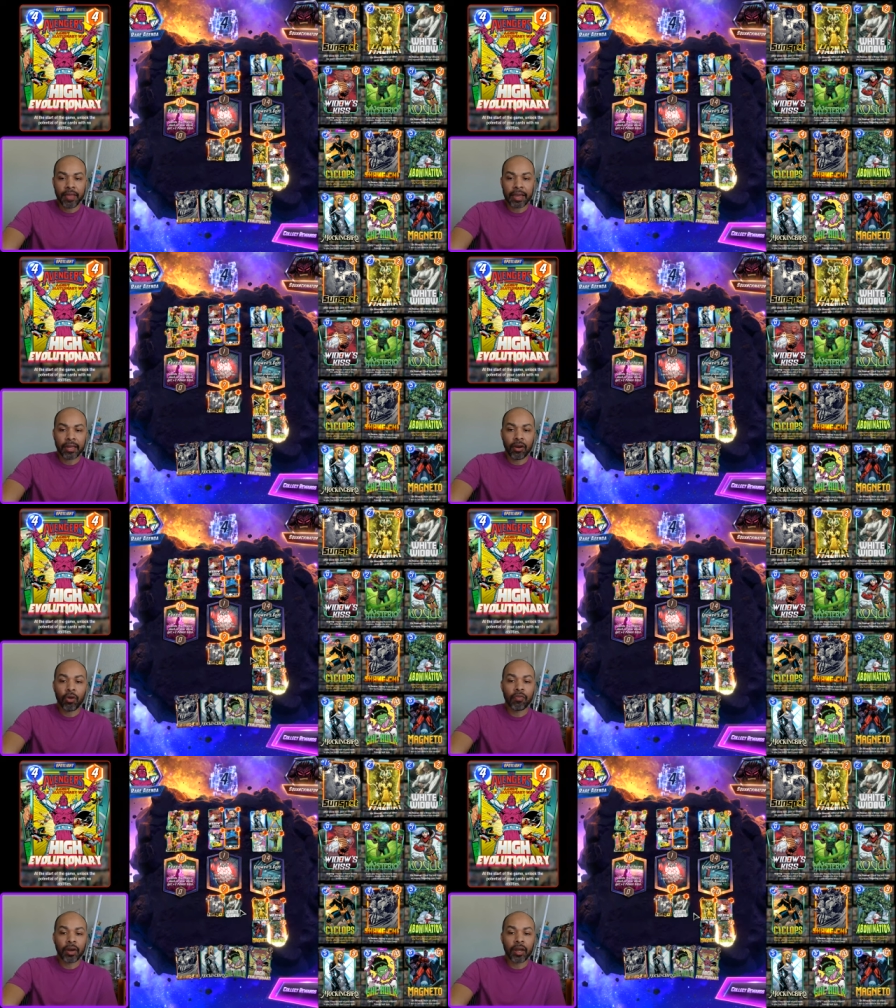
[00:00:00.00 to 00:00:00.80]
that can
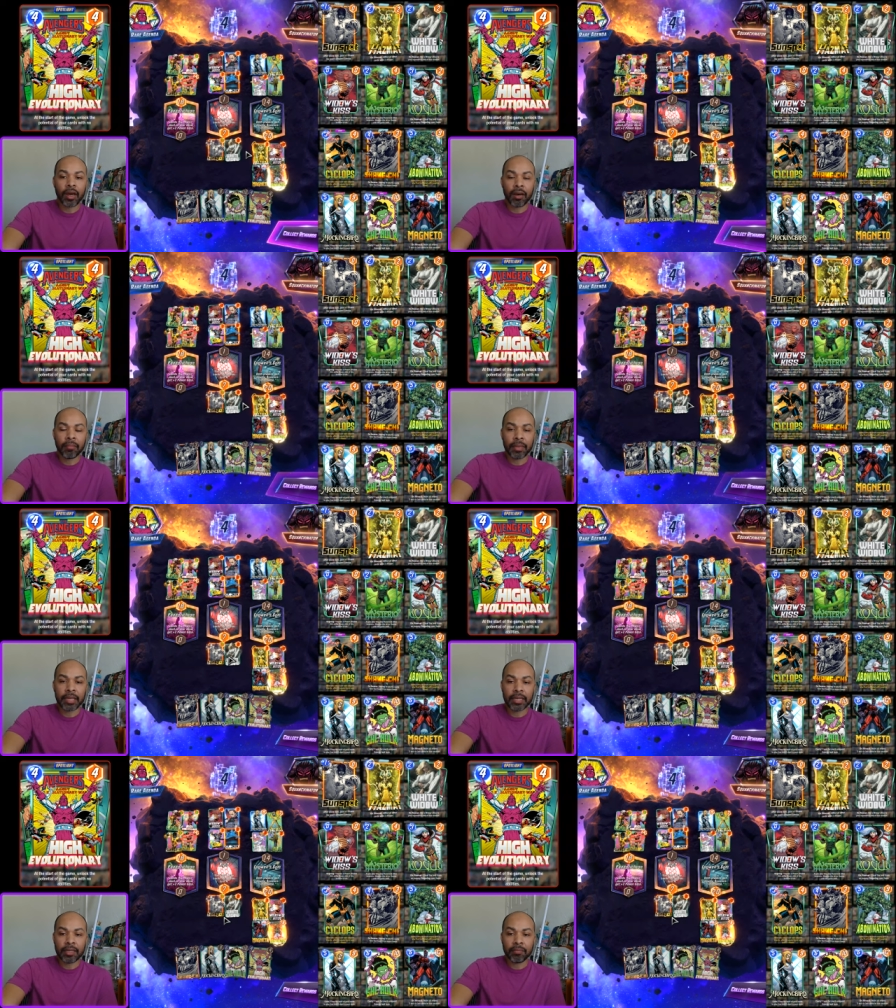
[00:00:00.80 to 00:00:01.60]
overcome
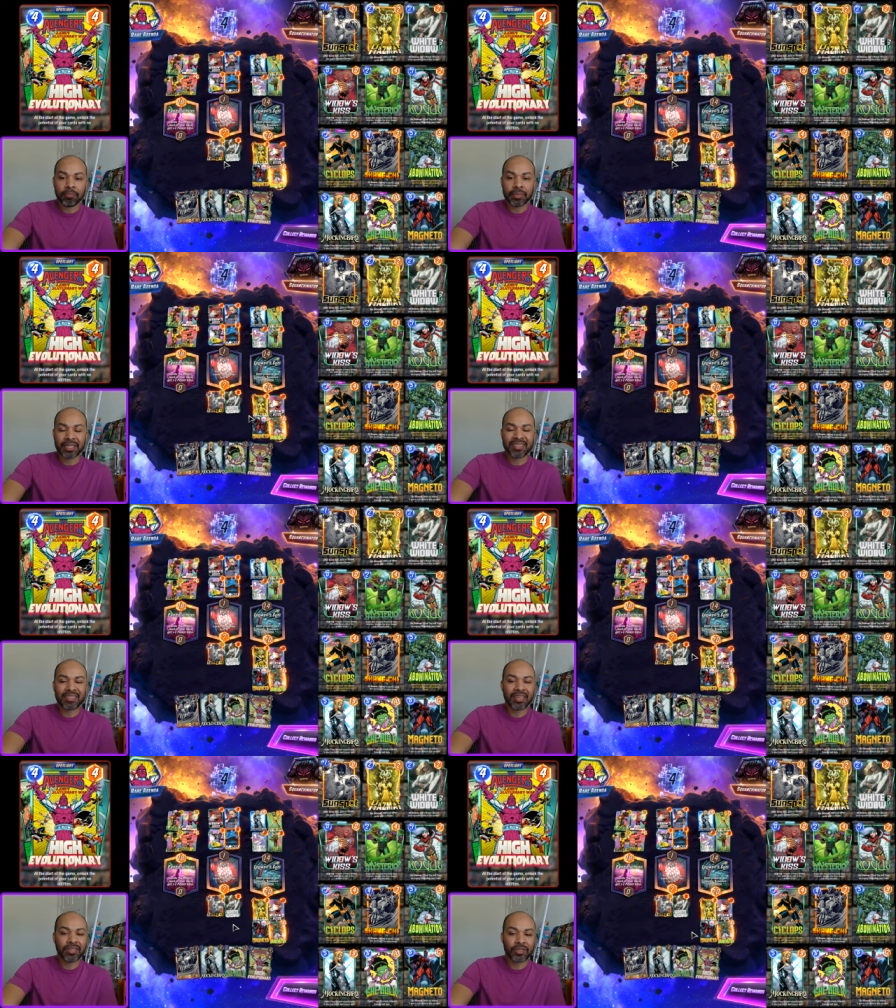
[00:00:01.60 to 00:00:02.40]
any
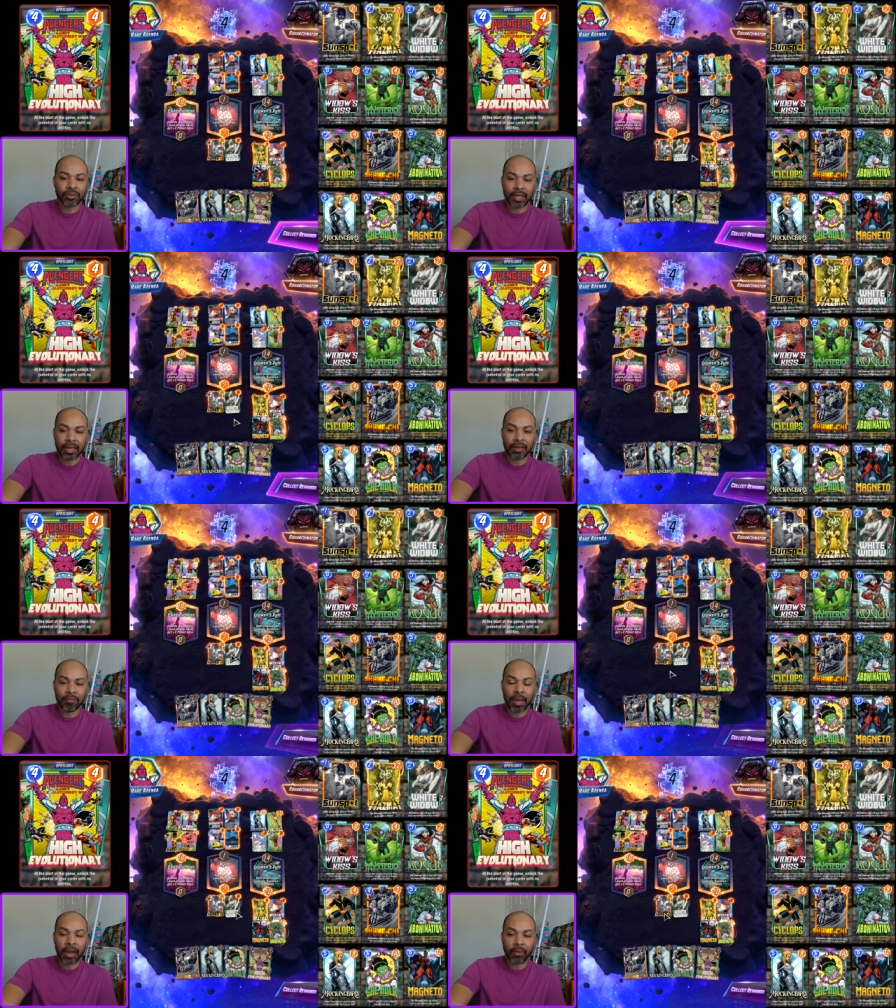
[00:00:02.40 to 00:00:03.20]
potential
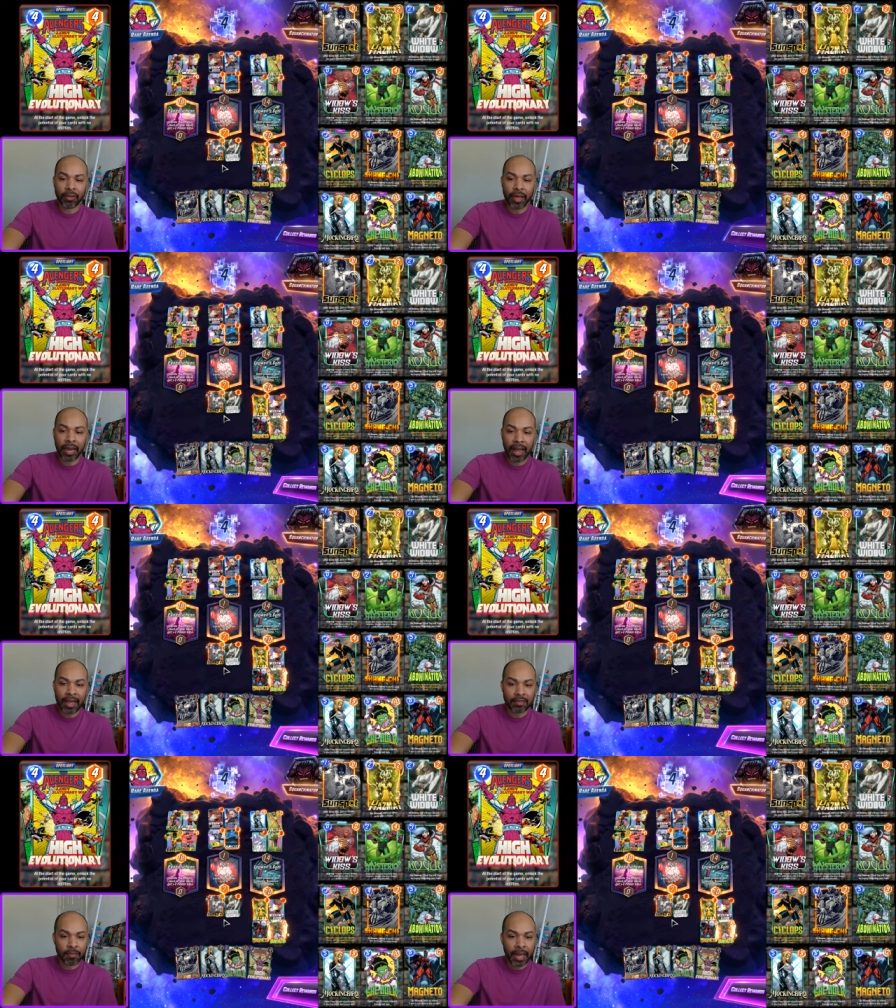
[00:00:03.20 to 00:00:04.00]
negative power that
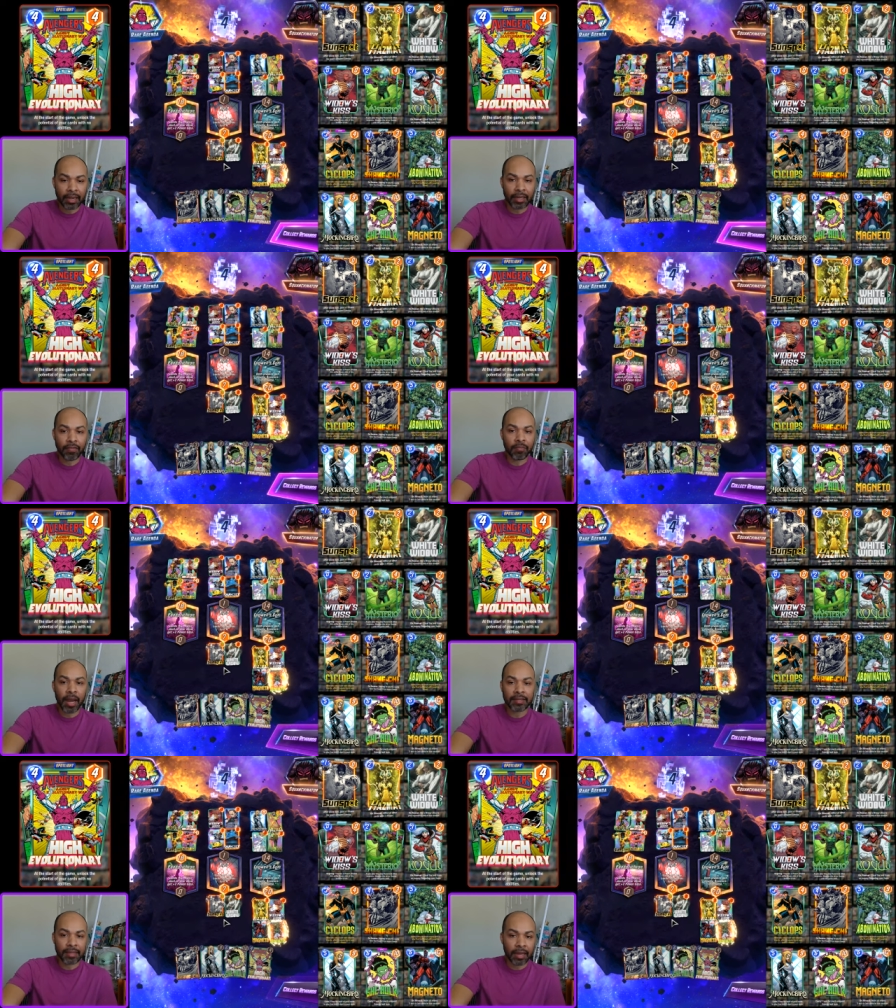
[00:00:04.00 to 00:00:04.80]
Hazmat gives
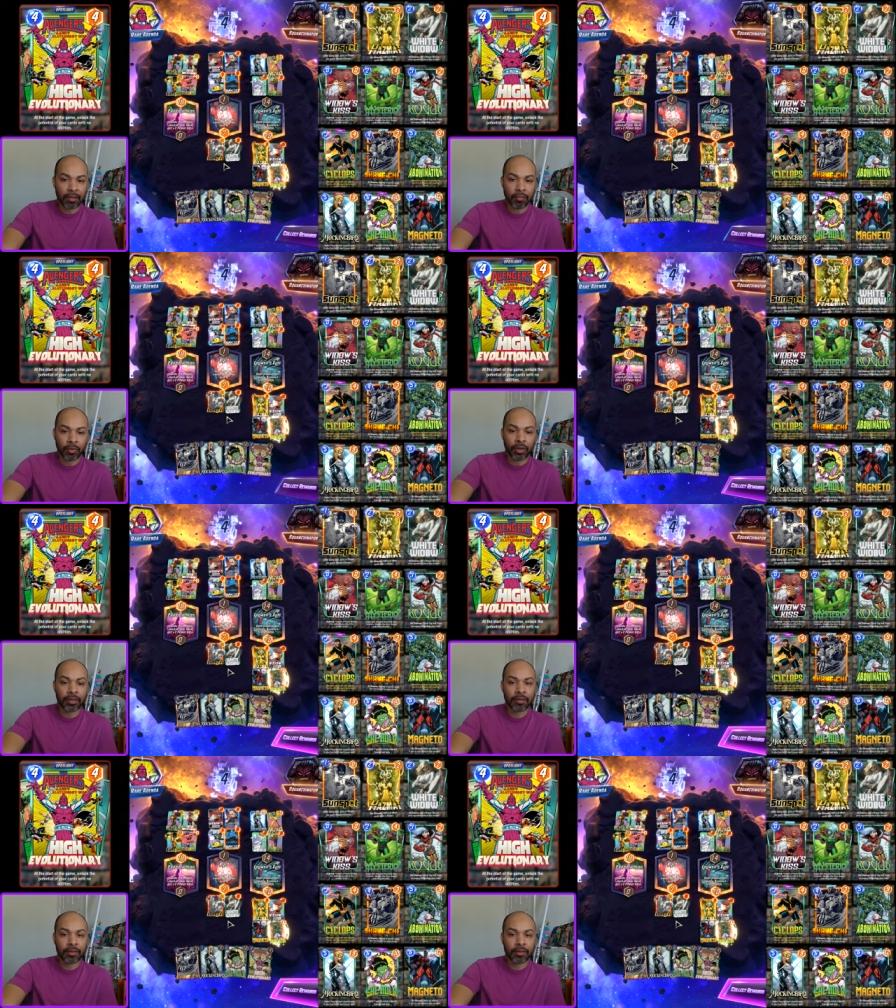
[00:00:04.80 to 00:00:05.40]
my side of the board.